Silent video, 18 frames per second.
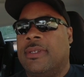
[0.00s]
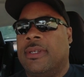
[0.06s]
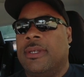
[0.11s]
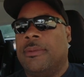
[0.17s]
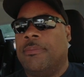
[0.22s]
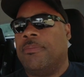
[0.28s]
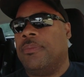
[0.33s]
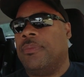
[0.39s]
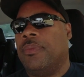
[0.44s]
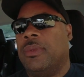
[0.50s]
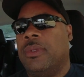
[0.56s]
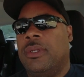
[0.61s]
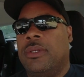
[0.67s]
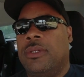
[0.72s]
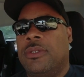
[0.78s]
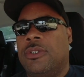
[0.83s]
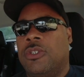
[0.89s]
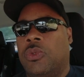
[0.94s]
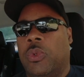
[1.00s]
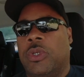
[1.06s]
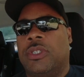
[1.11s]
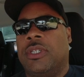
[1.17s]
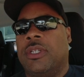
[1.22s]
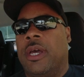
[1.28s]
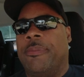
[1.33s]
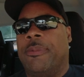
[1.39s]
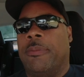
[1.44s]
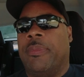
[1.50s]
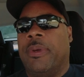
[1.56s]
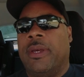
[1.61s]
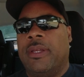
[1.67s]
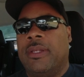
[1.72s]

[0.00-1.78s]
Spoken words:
to switch it up a bit.